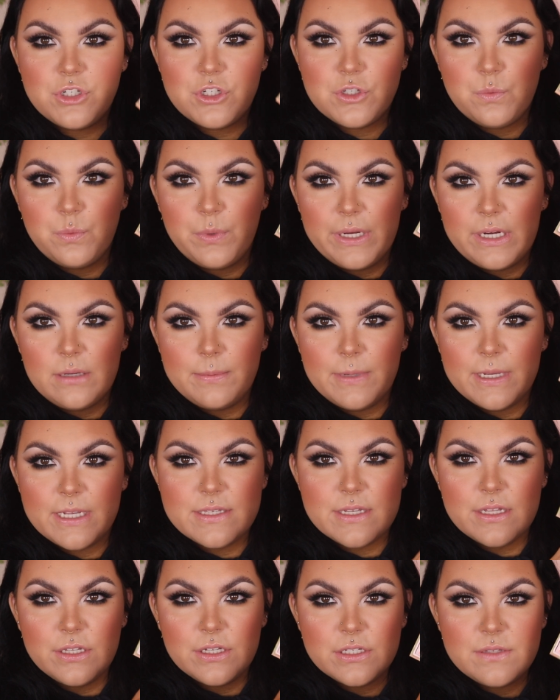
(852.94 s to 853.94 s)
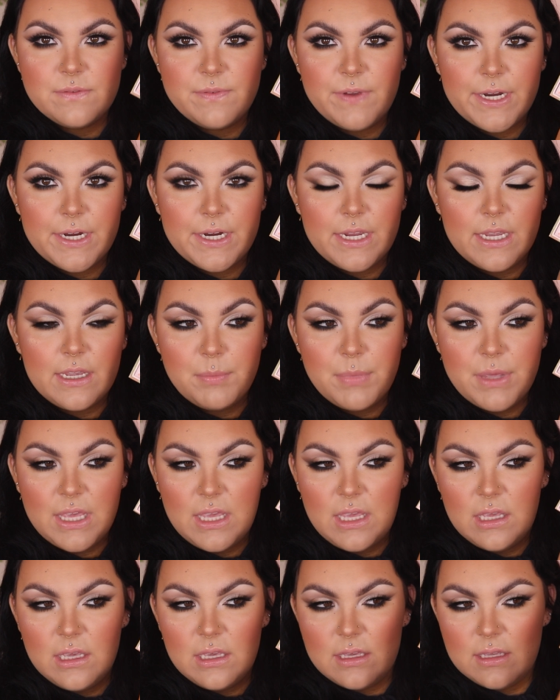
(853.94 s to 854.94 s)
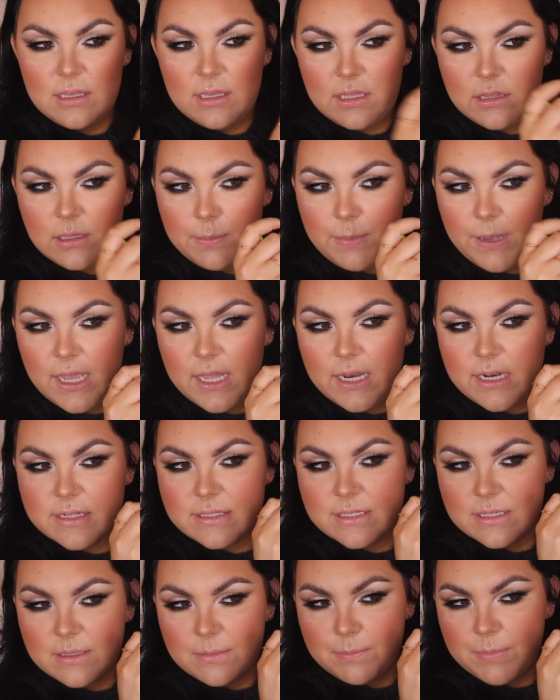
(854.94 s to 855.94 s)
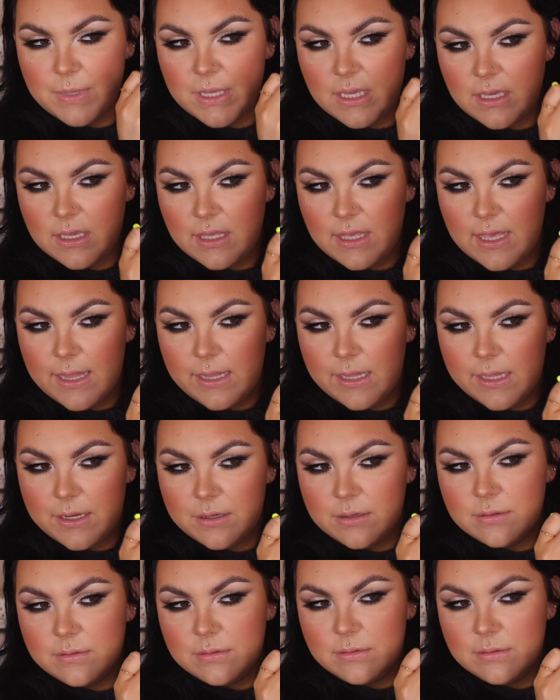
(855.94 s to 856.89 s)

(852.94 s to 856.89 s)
is weird because it looks very pink in the pan. It's like pink yellow.